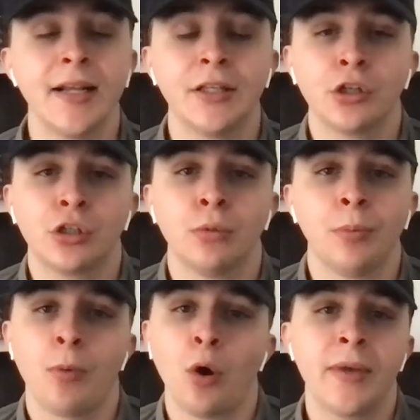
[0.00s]
That is their
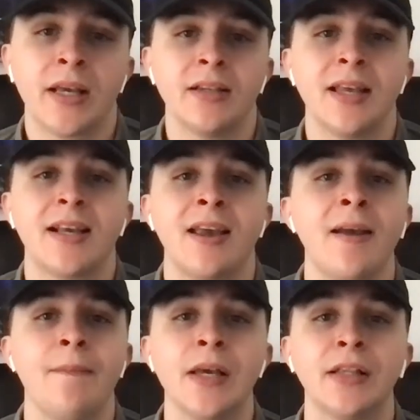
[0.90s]
Super Bowl because they
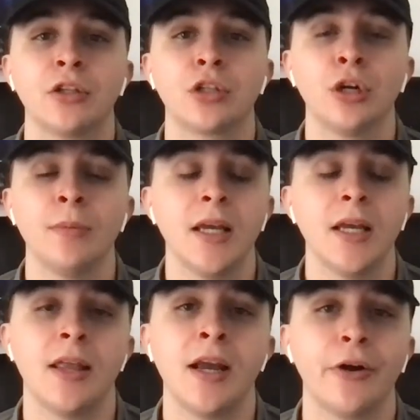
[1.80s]
can't make the tournament
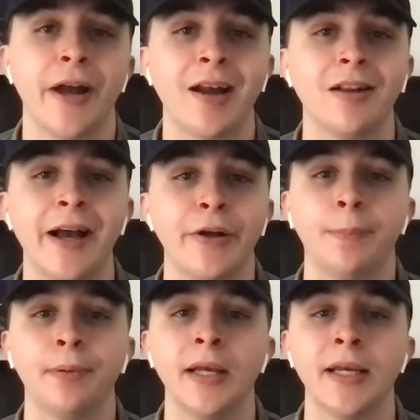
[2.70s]
and they are not allowed to
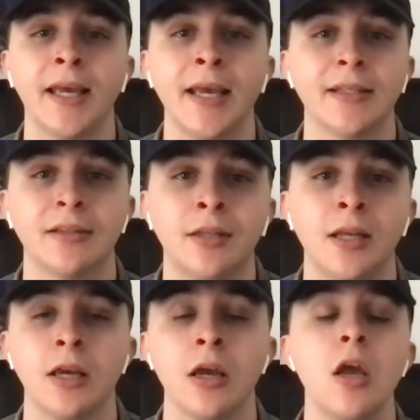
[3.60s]
play in Kansas
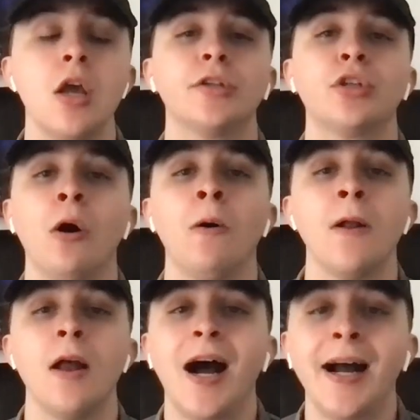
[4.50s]
City. So
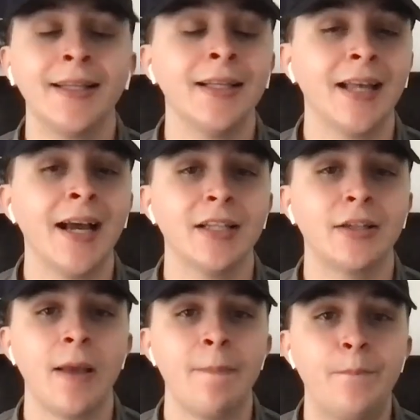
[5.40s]
I think that is
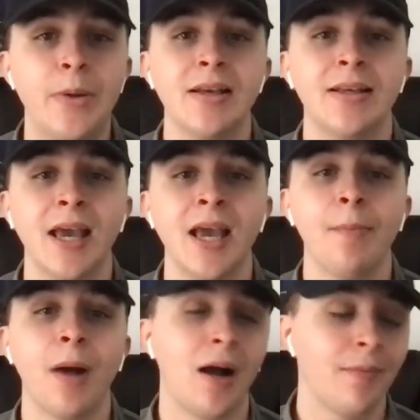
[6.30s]
a big
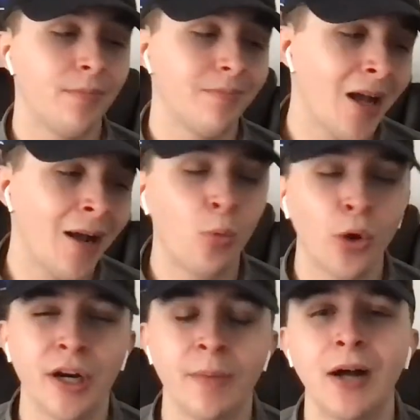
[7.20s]
game. I'm
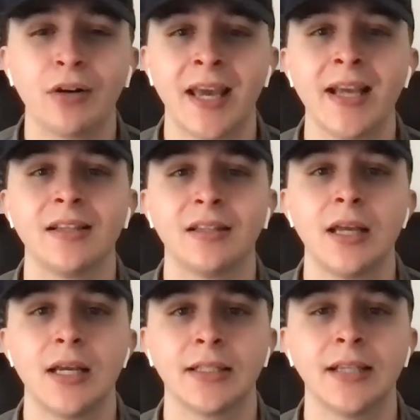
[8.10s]
worried about Kansas
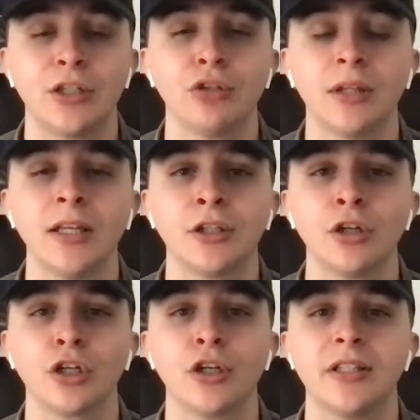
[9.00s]
State because I do think
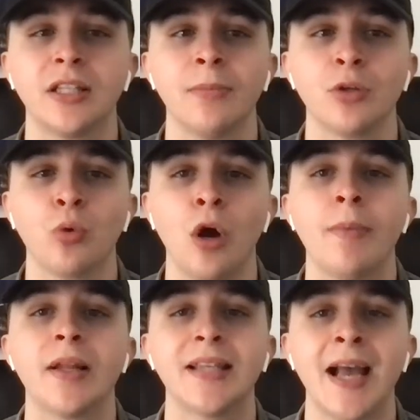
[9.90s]
they're a good team as well,
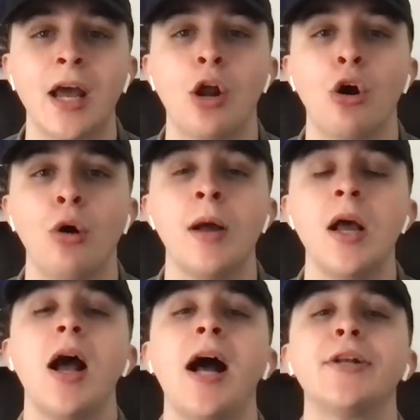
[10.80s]
but it's at home.
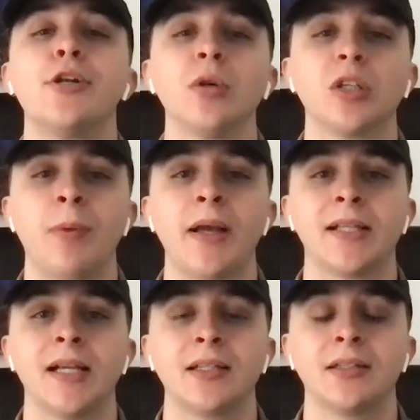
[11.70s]
I do expect
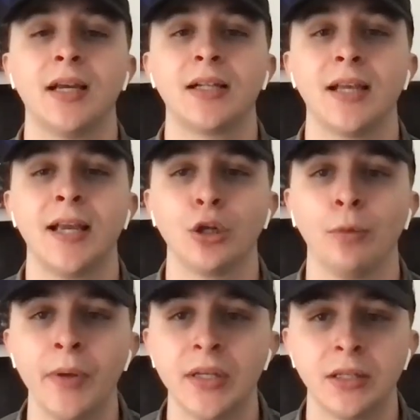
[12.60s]
Texas Tech to handle
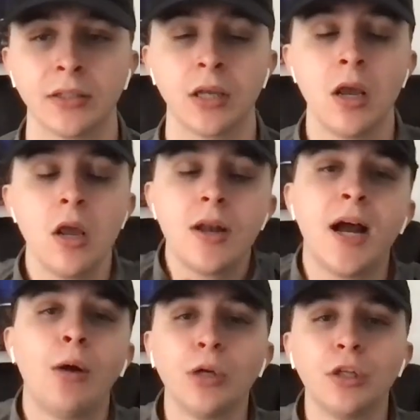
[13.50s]
business.
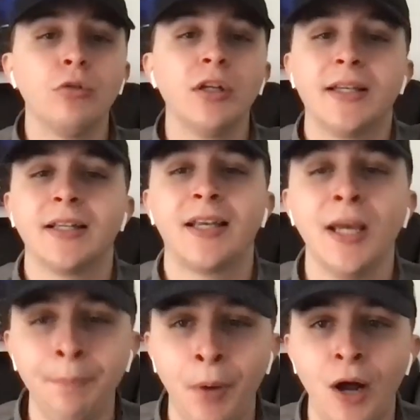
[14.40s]
Now, when you look at
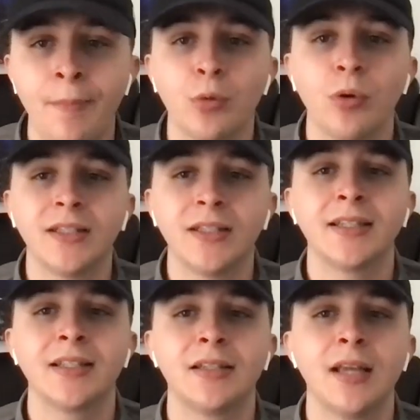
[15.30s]
KenPom and what
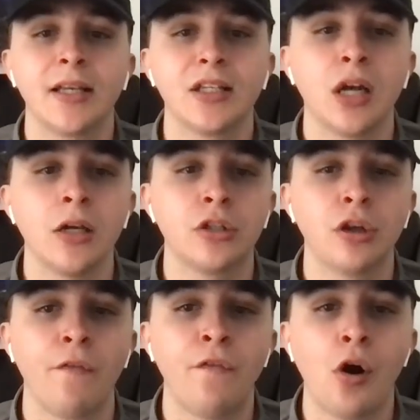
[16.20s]
Texas Tech has done
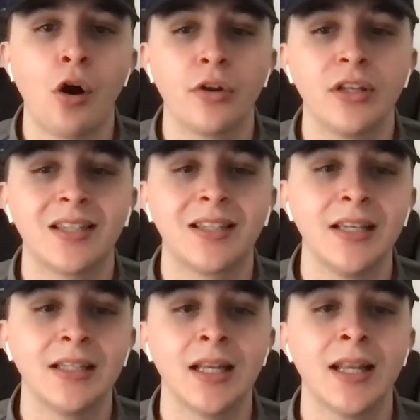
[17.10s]
so far this
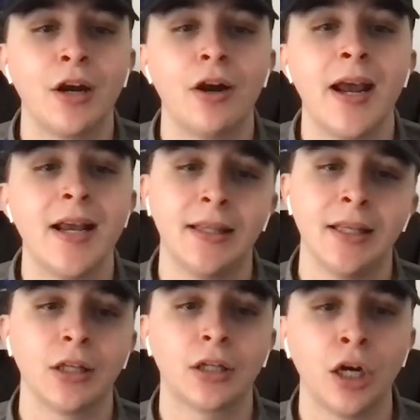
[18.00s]
season, they are 8th
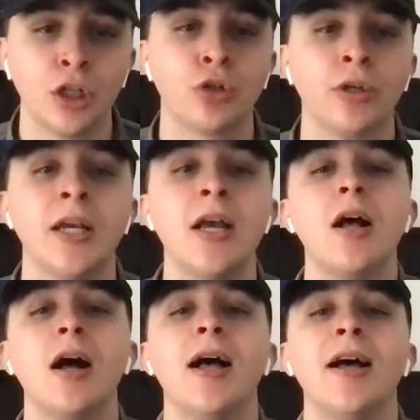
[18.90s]
in the country.
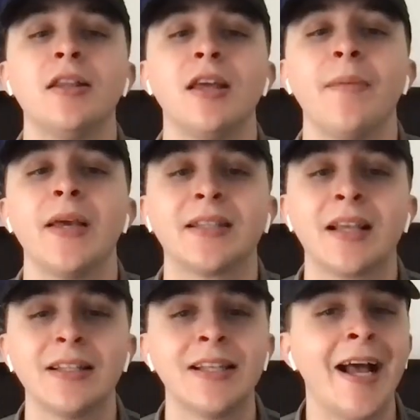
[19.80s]
Ahead of them is
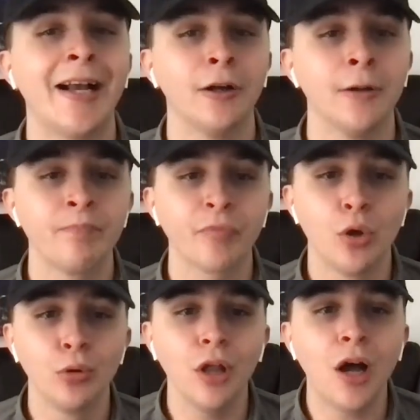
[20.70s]
Gonzaga,
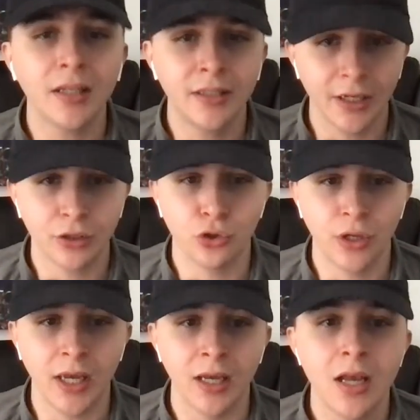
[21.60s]
who lost
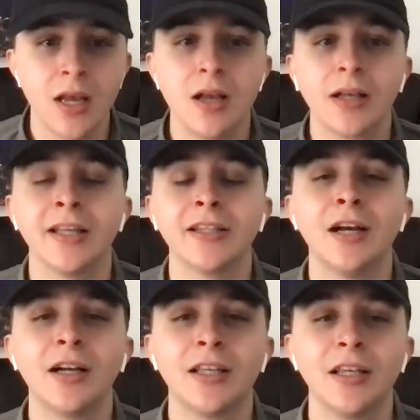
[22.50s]
yesterday.
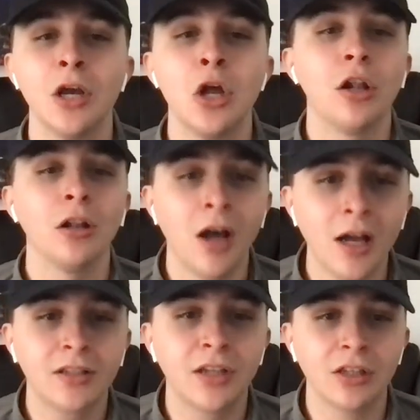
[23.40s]
Kentucky
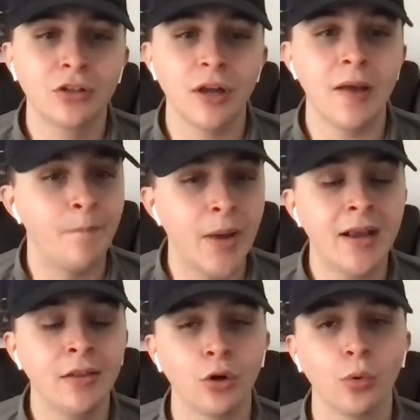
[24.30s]
lost yesterday.
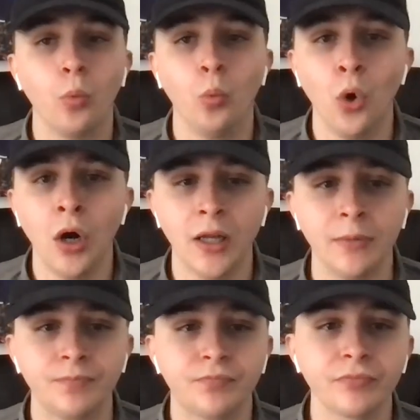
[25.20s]
Baylor won.